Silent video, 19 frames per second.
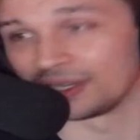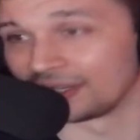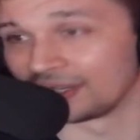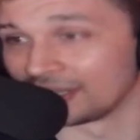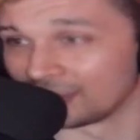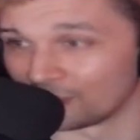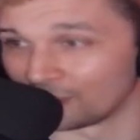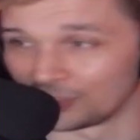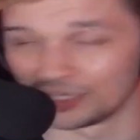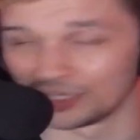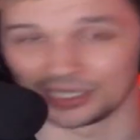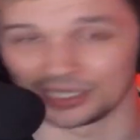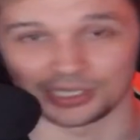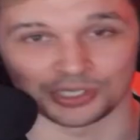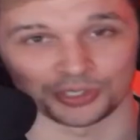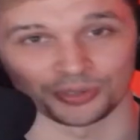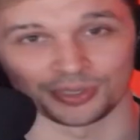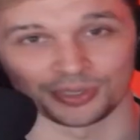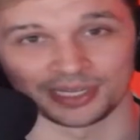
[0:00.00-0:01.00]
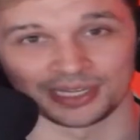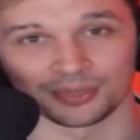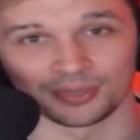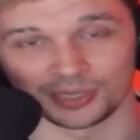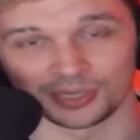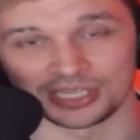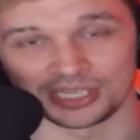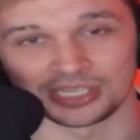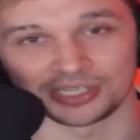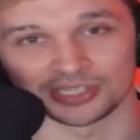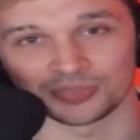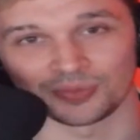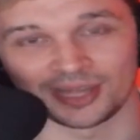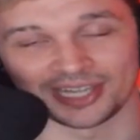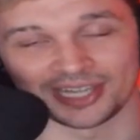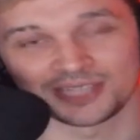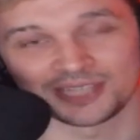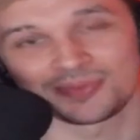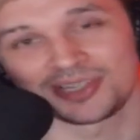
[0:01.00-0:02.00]
really enjoyed what you just
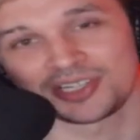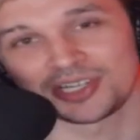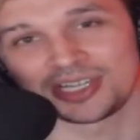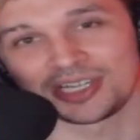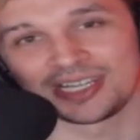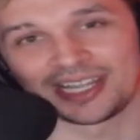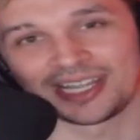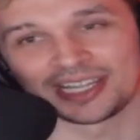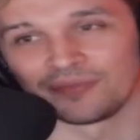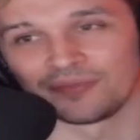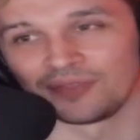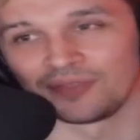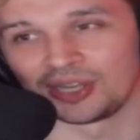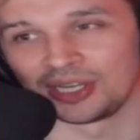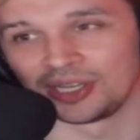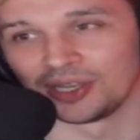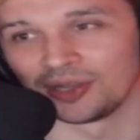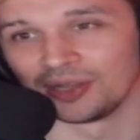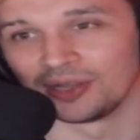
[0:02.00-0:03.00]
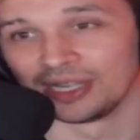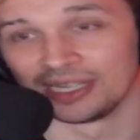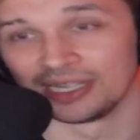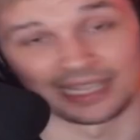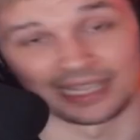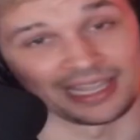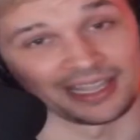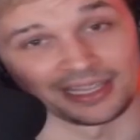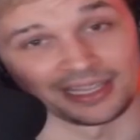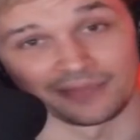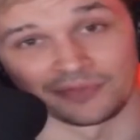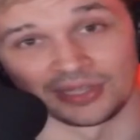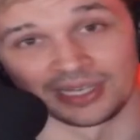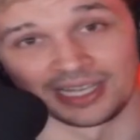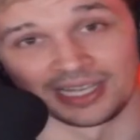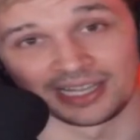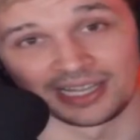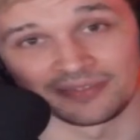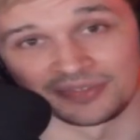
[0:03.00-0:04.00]
watched, make sure you like the video. Heck, if you
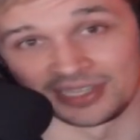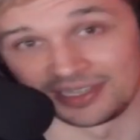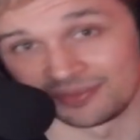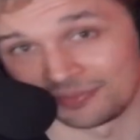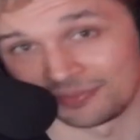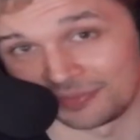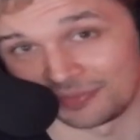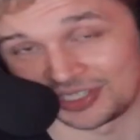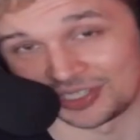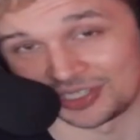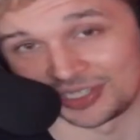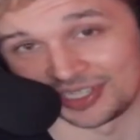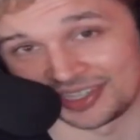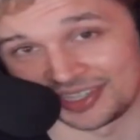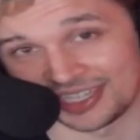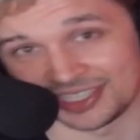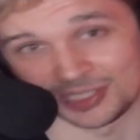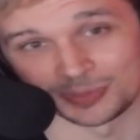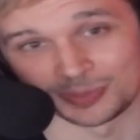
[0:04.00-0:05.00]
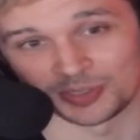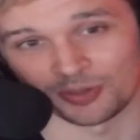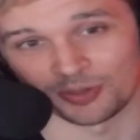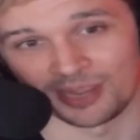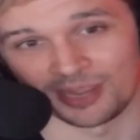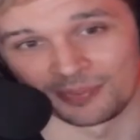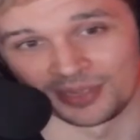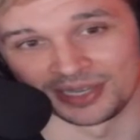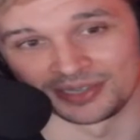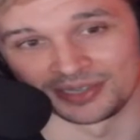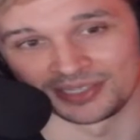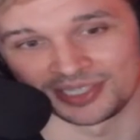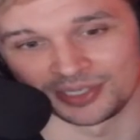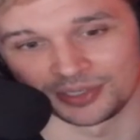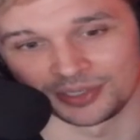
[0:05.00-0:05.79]
loved it, make sure you hit that subscribe button too.